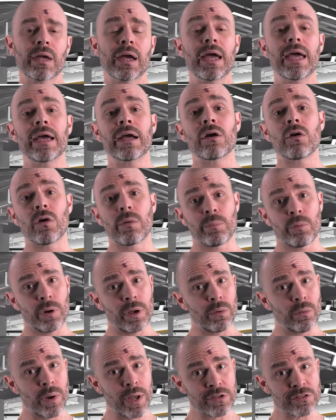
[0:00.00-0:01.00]

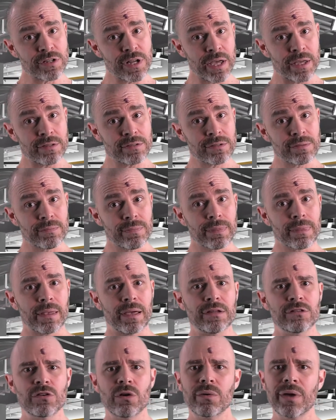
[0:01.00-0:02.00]
Incorporate rest days.
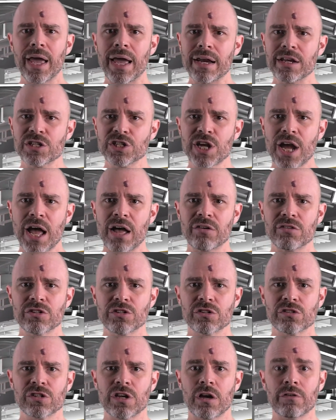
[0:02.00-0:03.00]
It's okay to challenge
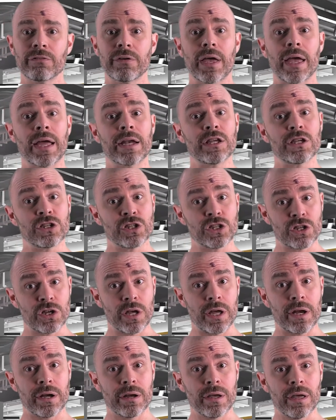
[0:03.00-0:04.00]
yourself, and you
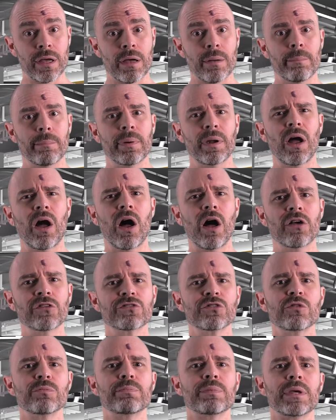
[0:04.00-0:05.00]
should, but
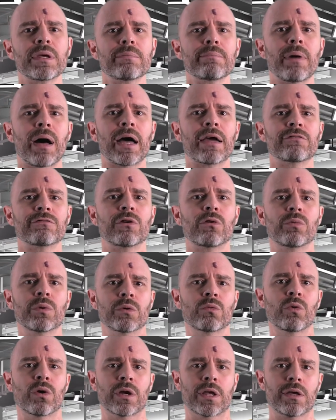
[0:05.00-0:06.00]
also be mindful
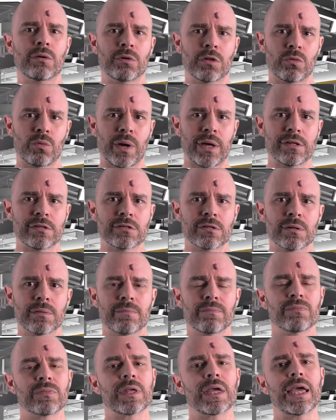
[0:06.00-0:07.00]
when working with weights.
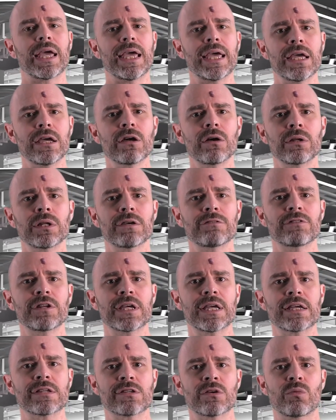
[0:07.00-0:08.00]
Ego
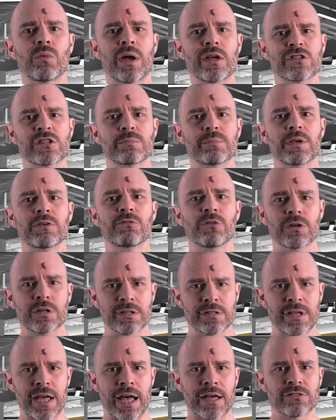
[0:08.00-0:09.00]
lifting is a recipe for
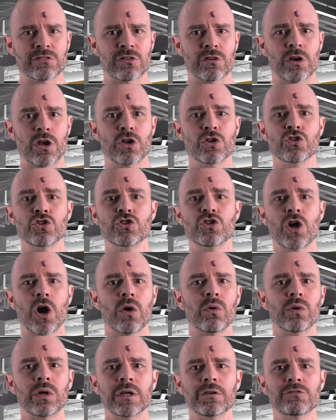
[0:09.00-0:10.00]
disaster.
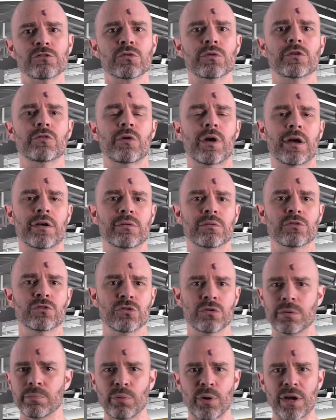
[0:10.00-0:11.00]
Don't lift
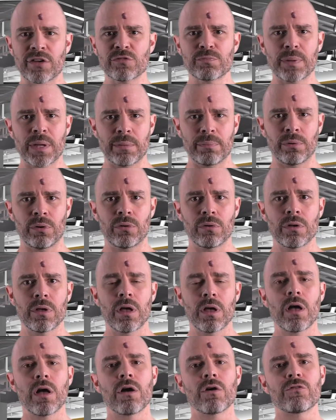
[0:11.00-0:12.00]
to impress people.
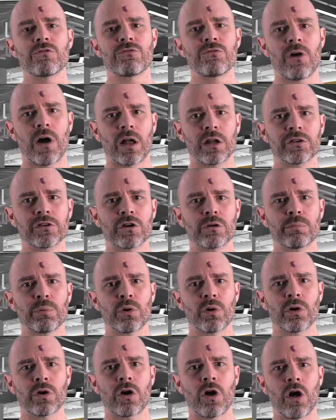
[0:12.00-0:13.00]
Follow your
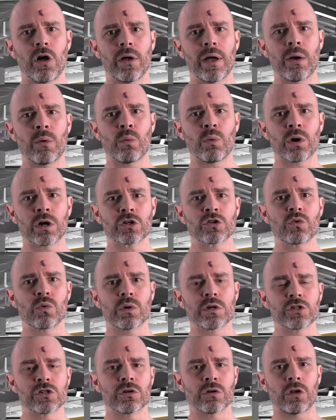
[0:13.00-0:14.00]
protocol and work
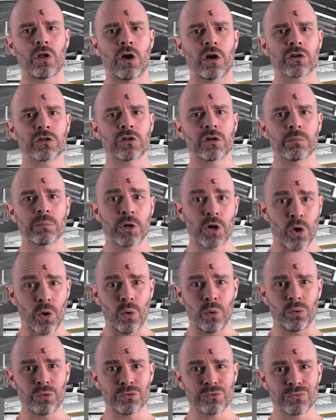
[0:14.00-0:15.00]
towards your long-term
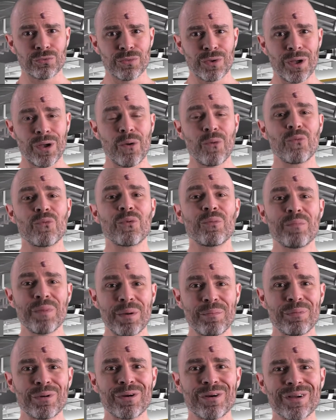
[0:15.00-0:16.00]
goals.
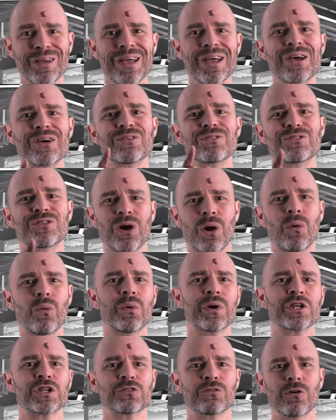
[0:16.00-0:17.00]
Remember, don't
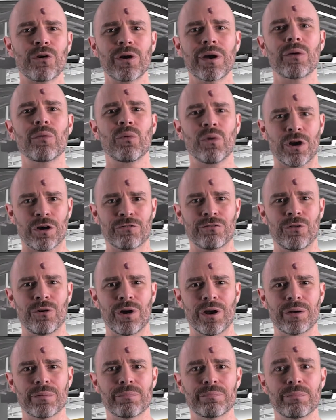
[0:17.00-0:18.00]
wish for it, work for
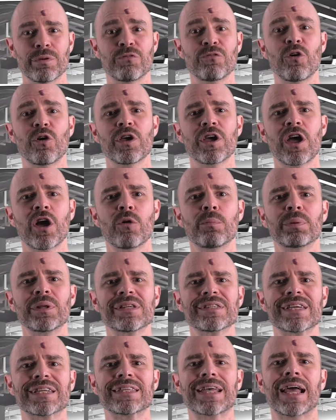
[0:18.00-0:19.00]
it. Before you go,
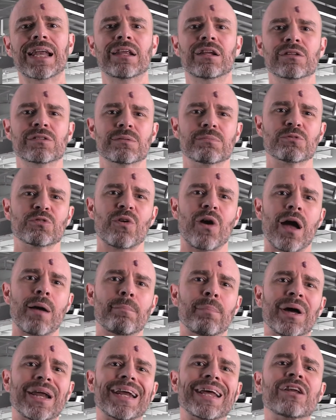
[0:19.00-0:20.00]
please hit that little subscribe
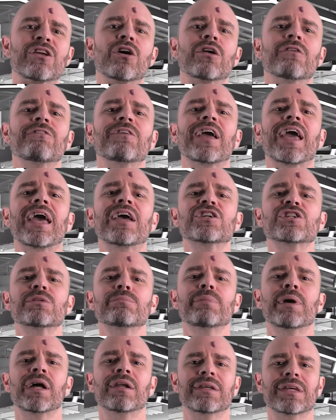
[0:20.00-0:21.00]
button and notification
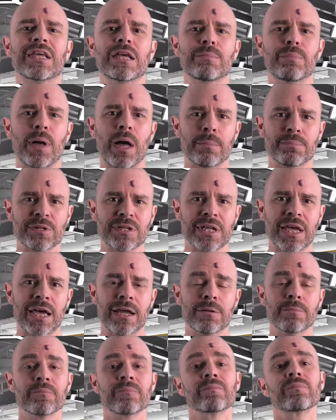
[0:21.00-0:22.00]
bell to keep up to
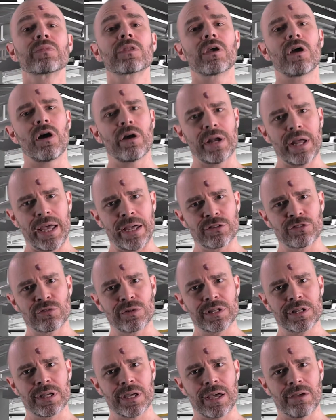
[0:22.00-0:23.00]
date on
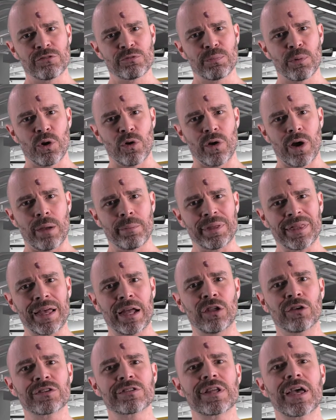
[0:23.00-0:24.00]
X3TF's programming that
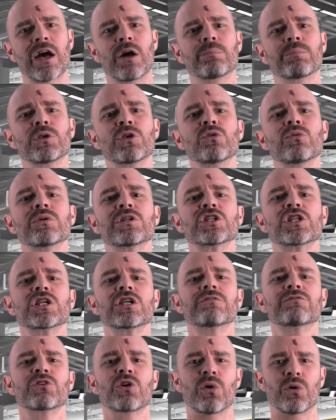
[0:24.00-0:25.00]
looks to help you
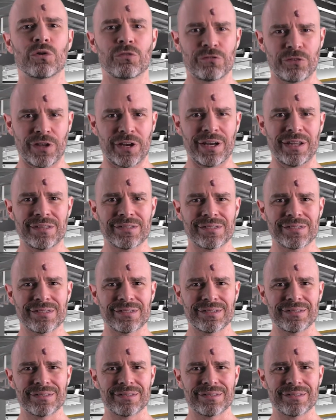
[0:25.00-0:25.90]
achieve total fitness.